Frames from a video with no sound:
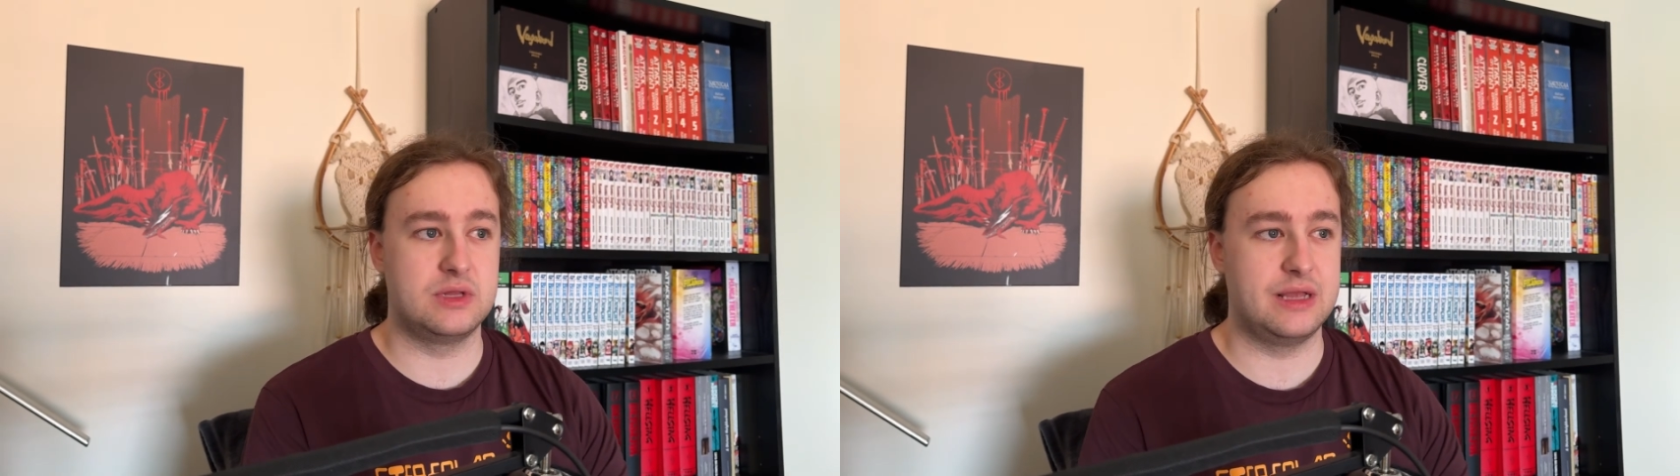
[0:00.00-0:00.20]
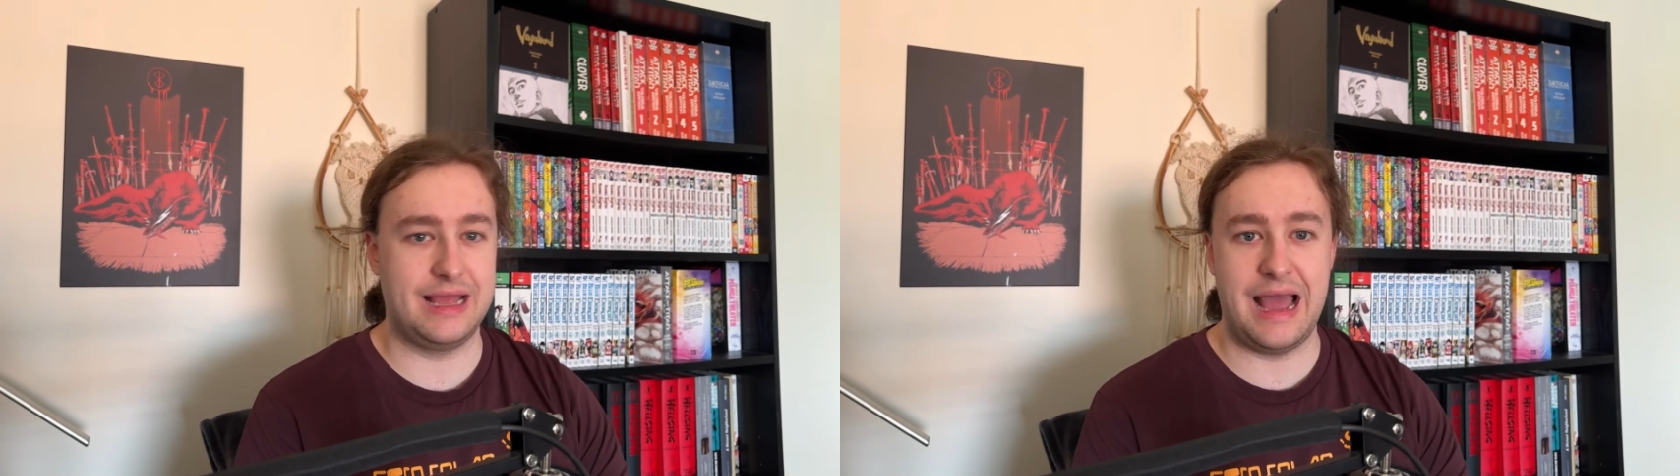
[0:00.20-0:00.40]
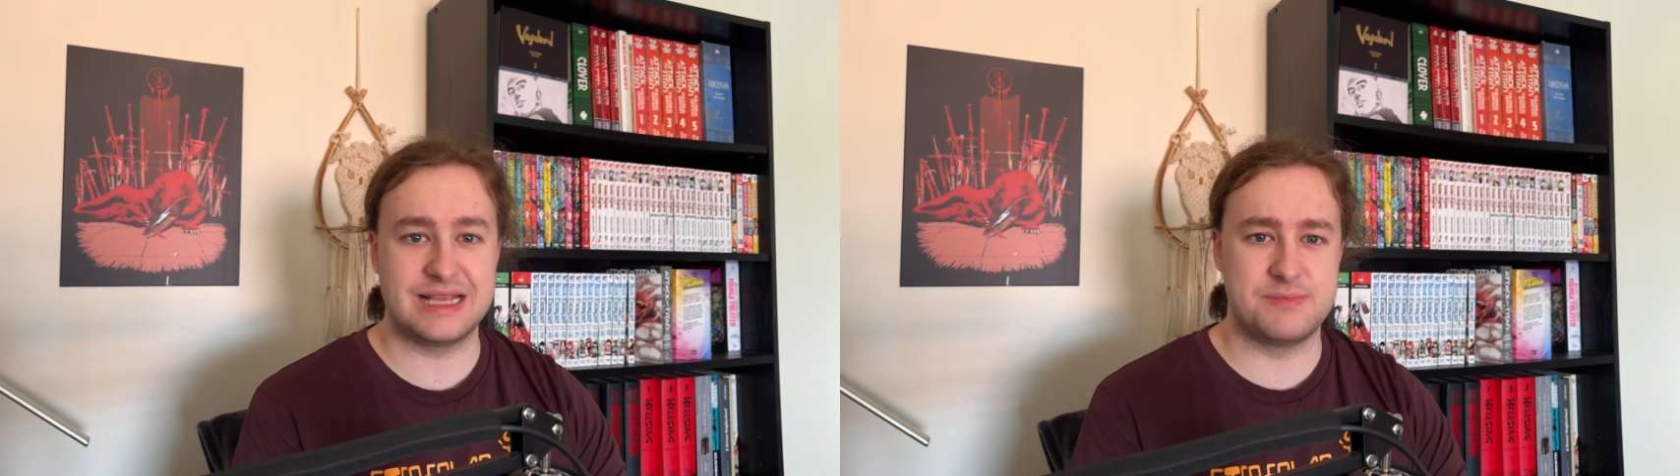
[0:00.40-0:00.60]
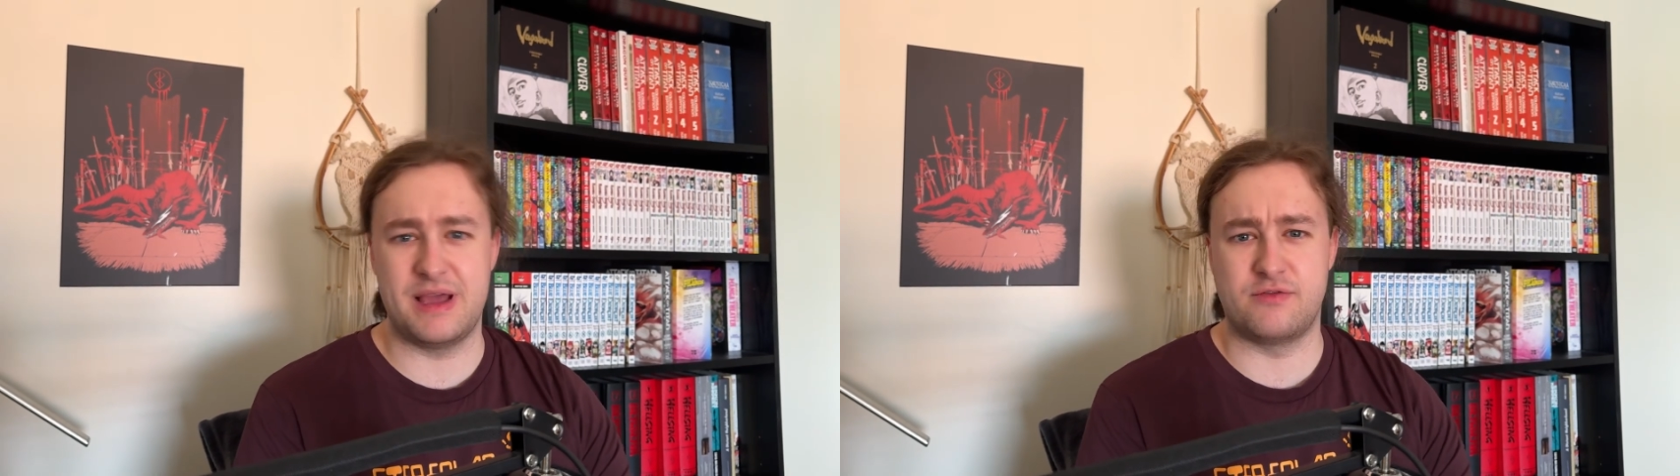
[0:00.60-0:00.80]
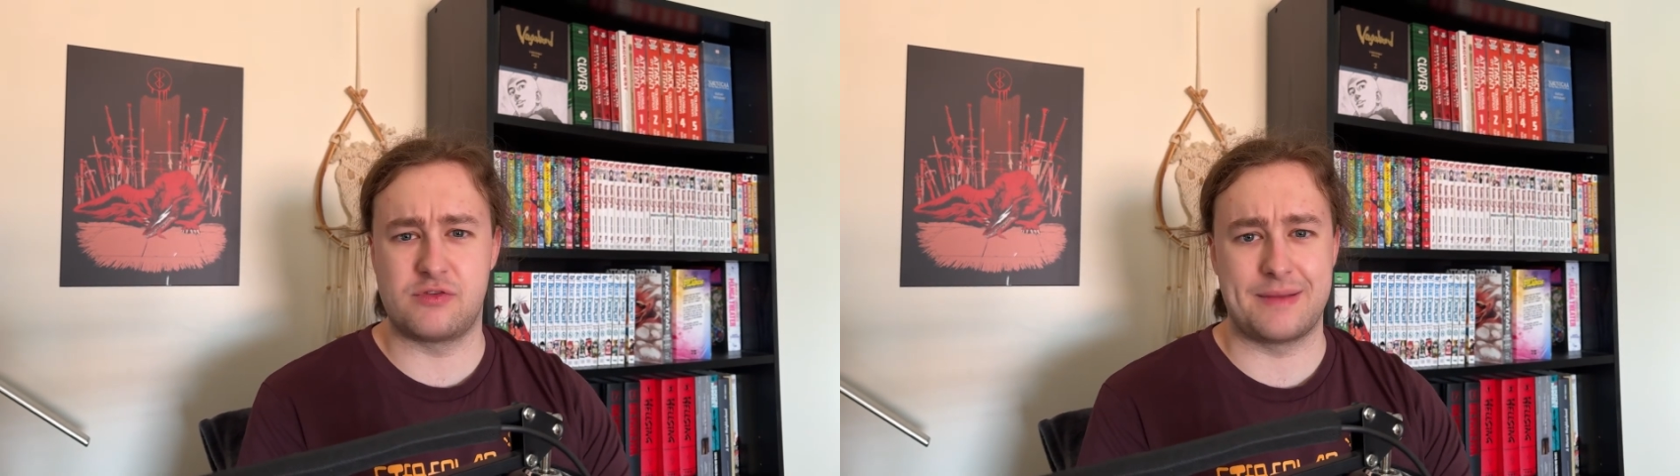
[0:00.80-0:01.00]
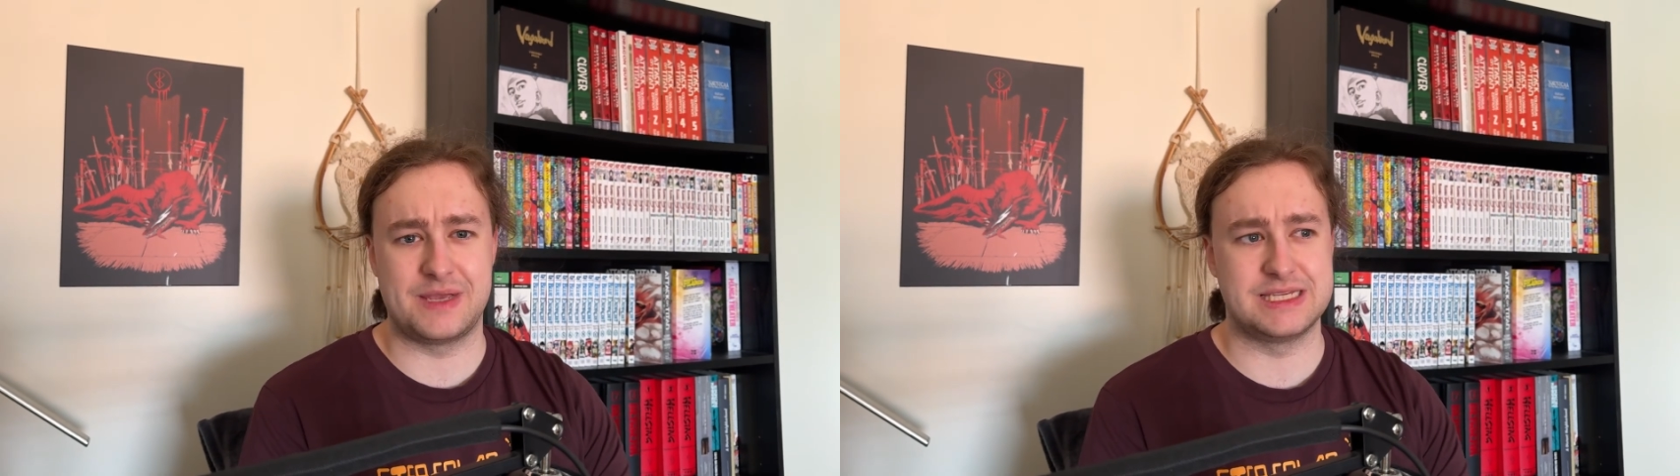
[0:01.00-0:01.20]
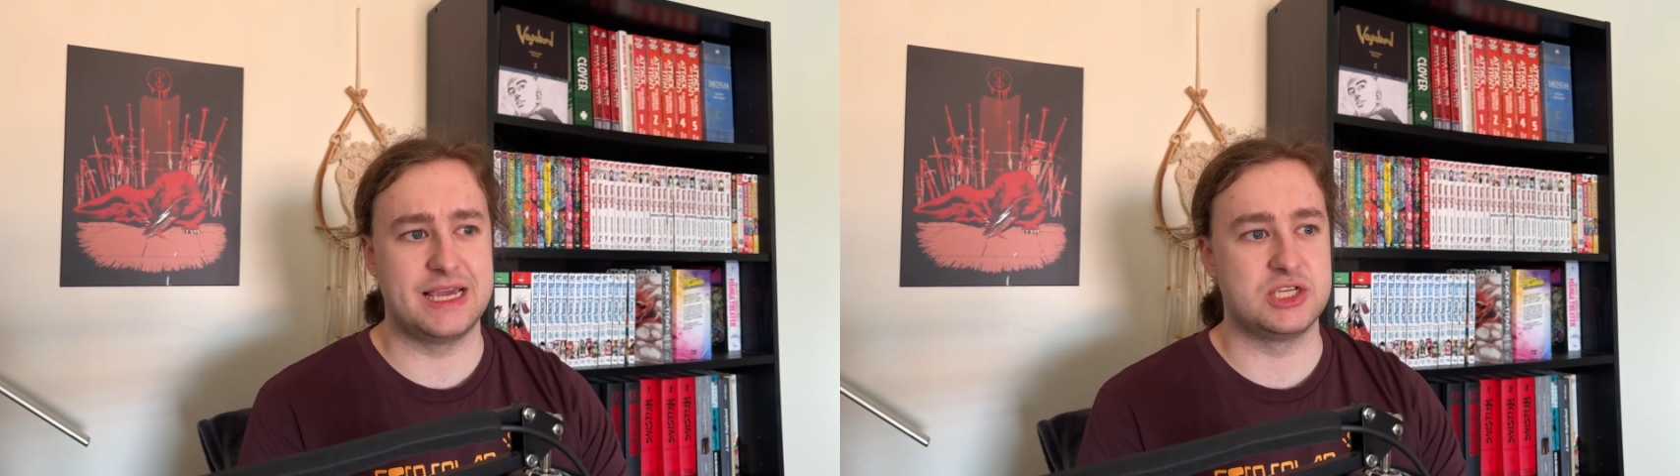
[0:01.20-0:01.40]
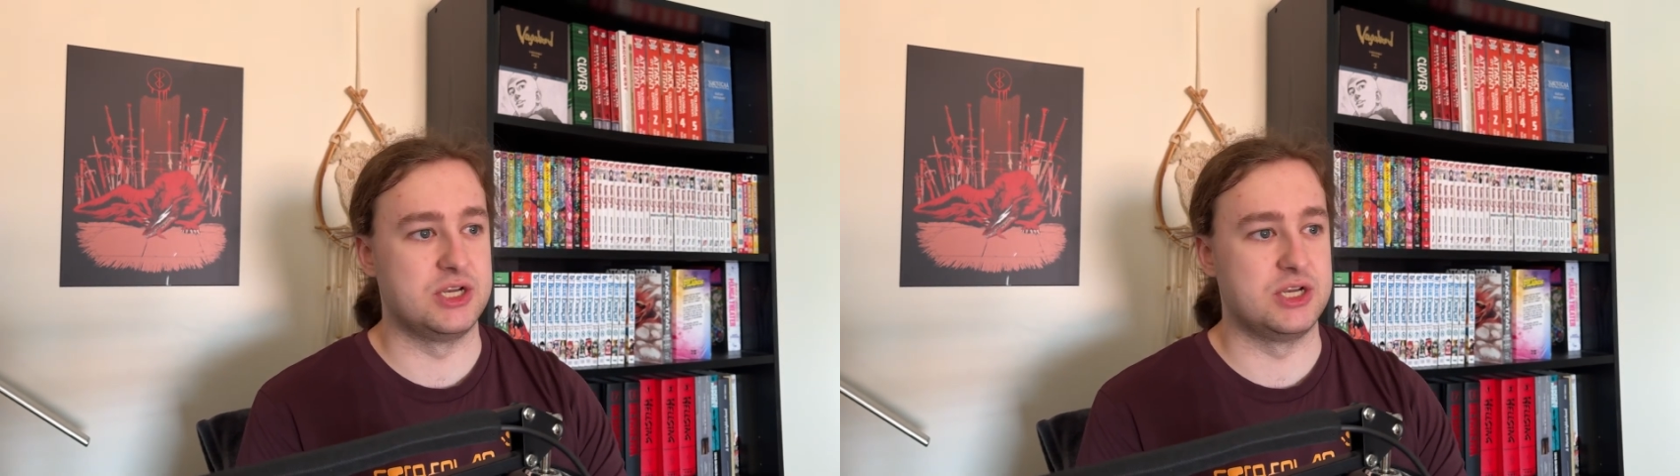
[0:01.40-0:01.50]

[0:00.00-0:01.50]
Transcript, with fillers: it has a bit of a reputation,